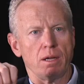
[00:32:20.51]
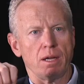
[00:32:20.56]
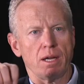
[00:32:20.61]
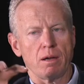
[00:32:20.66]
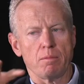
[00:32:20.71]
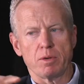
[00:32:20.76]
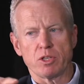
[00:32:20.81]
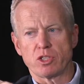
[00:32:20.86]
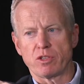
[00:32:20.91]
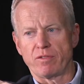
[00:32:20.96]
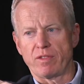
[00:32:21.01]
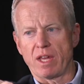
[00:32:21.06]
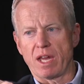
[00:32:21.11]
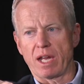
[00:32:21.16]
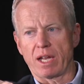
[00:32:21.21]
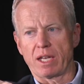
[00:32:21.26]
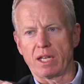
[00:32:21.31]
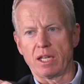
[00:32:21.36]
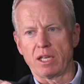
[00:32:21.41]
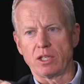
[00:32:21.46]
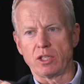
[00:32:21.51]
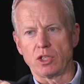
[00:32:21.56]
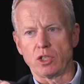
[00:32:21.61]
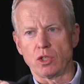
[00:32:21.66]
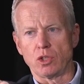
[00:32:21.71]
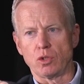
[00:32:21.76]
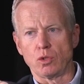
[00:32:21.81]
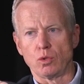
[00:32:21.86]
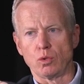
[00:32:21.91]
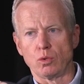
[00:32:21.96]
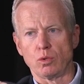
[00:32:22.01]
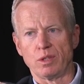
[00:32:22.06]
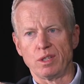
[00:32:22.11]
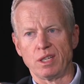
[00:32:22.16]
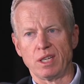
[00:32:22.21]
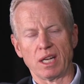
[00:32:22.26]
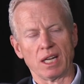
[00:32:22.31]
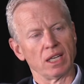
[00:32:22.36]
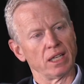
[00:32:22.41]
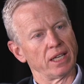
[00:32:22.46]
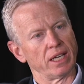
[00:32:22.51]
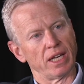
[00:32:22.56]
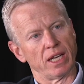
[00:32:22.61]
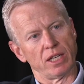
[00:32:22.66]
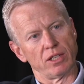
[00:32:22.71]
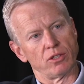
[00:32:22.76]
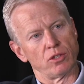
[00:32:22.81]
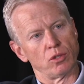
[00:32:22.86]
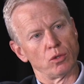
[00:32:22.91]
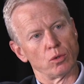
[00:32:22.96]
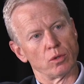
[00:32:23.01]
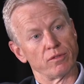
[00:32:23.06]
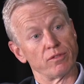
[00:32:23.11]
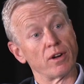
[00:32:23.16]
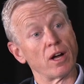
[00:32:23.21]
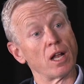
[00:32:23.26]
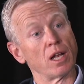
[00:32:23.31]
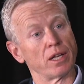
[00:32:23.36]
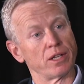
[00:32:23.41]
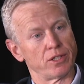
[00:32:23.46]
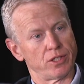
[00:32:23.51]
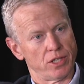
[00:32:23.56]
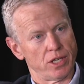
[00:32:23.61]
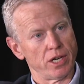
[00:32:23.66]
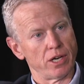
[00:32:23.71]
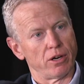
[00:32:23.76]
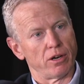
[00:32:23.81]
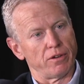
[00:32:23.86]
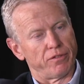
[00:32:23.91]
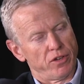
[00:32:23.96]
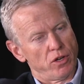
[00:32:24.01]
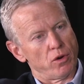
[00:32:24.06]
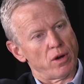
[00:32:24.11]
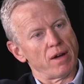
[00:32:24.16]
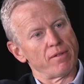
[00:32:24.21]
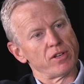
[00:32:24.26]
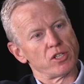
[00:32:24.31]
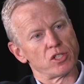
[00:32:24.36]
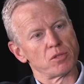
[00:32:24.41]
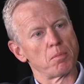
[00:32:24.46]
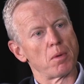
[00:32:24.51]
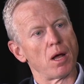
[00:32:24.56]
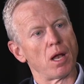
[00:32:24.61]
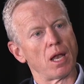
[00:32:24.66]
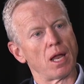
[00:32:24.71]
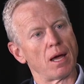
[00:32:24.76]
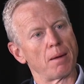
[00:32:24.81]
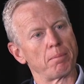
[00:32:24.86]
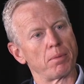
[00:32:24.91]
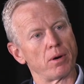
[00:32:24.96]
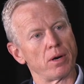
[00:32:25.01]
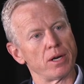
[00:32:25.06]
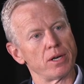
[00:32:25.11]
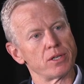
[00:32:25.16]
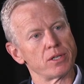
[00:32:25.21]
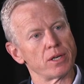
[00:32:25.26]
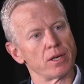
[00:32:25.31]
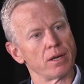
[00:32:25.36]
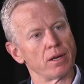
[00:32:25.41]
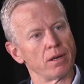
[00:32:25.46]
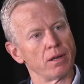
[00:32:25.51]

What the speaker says: How much of that can you delegate to a volunteer if you have a small operation?